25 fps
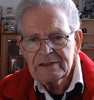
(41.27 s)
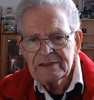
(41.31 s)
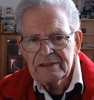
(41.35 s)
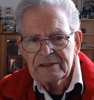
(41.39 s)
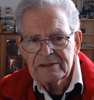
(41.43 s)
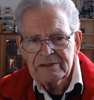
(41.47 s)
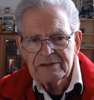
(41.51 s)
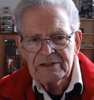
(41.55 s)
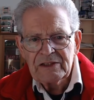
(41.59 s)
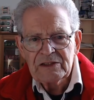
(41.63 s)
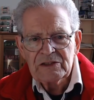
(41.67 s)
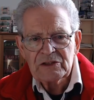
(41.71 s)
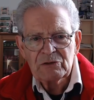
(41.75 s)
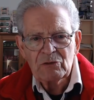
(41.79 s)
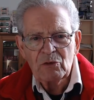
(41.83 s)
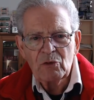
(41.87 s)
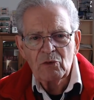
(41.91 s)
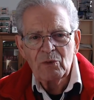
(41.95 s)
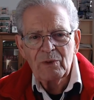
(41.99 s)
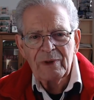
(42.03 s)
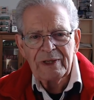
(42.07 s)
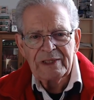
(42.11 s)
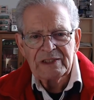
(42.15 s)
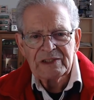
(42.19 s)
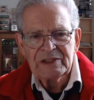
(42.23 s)
there's
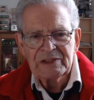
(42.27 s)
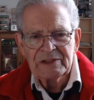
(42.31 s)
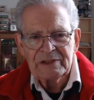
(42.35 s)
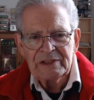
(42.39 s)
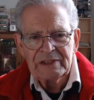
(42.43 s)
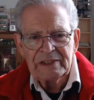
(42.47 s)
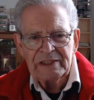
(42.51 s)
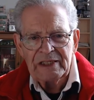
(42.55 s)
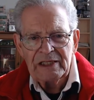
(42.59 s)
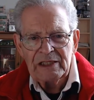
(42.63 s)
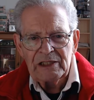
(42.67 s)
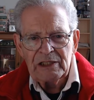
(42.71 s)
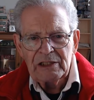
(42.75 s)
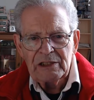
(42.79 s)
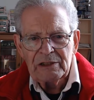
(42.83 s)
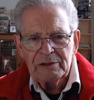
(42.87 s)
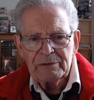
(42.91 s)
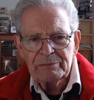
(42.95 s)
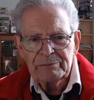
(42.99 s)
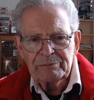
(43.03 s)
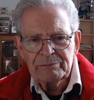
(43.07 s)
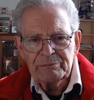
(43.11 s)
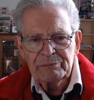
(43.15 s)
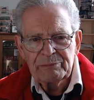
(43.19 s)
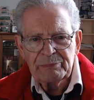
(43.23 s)
always the
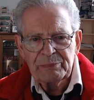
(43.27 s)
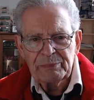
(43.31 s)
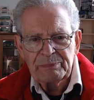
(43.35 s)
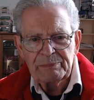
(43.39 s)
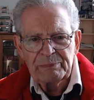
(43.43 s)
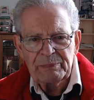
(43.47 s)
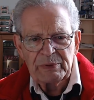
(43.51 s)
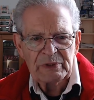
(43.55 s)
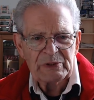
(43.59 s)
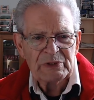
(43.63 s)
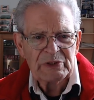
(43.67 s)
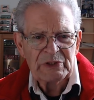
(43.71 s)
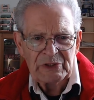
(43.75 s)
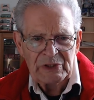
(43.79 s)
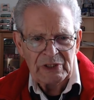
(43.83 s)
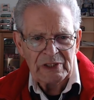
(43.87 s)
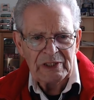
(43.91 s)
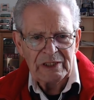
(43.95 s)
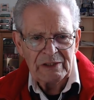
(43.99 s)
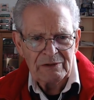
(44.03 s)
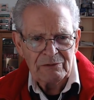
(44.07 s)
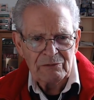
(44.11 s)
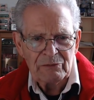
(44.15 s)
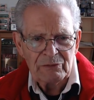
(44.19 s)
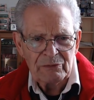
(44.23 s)

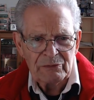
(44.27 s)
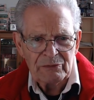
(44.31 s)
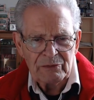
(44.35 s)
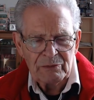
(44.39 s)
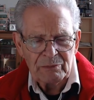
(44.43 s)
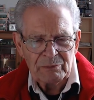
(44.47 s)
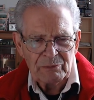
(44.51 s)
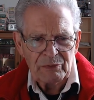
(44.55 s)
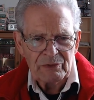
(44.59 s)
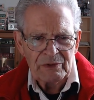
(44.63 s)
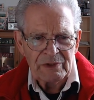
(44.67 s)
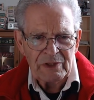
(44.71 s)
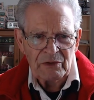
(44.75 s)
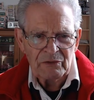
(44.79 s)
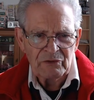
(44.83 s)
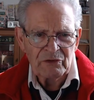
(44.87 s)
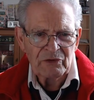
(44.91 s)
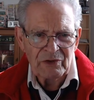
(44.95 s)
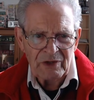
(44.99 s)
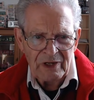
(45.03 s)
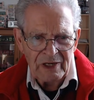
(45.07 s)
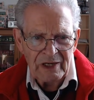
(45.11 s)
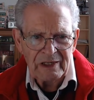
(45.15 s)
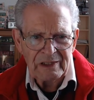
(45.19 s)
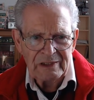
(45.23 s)
received
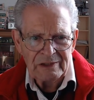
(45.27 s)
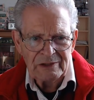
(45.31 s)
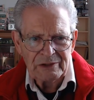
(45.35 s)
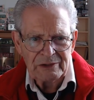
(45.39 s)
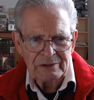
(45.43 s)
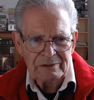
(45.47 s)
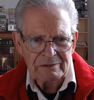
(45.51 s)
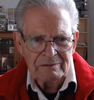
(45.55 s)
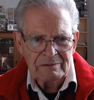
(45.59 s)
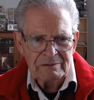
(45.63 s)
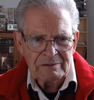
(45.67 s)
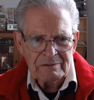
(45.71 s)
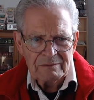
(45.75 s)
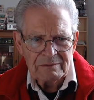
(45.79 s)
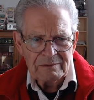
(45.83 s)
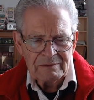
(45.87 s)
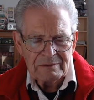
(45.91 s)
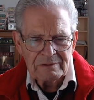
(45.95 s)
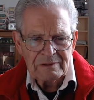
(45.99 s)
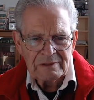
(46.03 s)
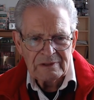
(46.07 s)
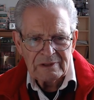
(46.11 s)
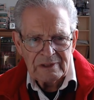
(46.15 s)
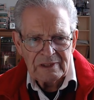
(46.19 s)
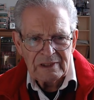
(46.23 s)
pronunciation
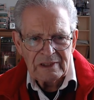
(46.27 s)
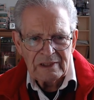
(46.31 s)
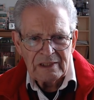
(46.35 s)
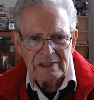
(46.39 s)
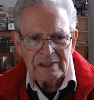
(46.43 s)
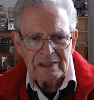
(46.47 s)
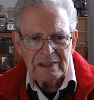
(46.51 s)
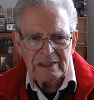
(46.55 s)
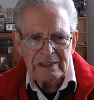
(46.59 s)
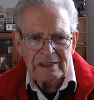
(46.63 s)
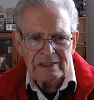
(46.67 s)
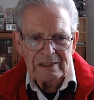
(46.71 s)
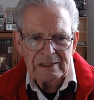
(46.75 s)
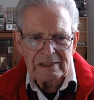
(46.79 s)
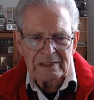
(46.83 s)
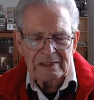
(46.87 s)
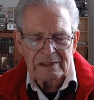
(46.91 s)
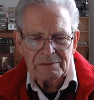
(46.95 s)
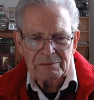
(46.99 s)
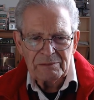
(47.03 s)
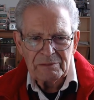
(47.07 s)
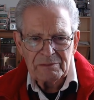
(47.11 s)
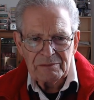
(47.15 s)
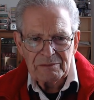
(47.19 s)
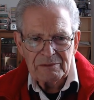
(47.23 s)
uh,
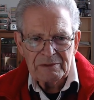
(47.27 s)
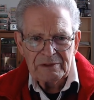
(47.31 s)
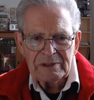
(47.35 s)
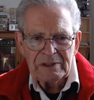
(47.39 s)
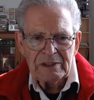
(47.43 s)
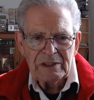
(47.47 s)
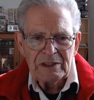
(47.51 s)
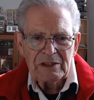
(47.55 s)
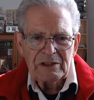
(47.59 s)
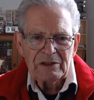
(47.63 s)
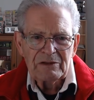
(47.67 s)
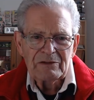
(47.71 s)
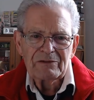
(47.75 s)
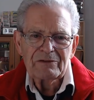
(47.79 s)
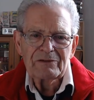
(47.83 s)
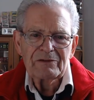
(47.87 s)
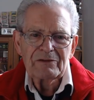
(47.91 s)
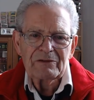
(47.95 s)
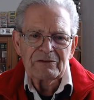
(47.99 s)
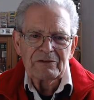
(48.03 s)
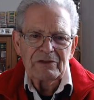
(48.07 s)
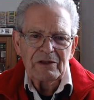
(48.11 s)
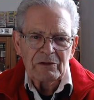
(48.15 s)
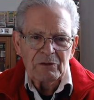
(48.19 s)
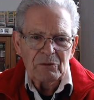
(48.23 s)

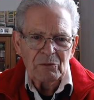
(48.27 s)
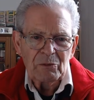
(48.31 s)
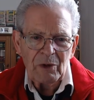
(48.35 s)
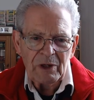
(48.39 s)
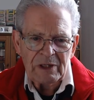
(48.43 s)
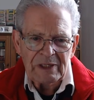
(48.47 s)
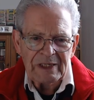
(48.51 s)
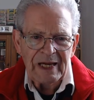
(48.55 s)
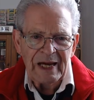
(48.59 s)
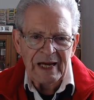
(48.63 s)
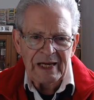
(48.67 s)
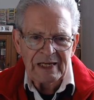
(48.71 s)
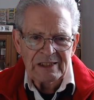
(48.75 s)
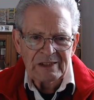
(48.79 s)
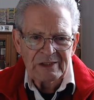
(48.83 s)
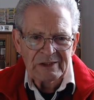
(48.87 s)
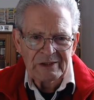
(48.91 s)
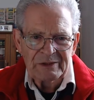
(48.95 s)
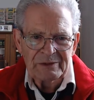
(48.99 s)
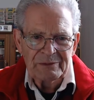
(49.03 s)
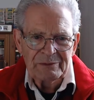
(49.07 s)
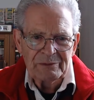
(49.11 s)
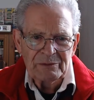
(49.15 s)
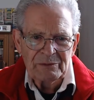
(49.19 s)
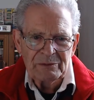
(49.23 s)
that one has
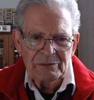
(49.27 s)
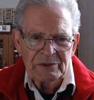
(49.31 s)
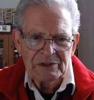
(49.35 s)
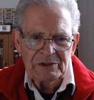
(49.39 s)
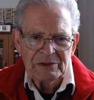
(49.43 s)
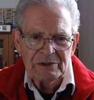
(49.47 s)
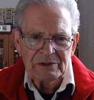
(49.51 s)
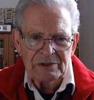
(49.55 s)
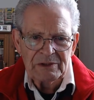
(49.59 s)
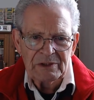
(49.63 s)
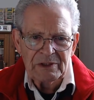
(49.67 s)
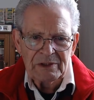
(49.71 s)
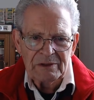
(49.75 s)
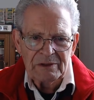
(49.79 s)
with uh,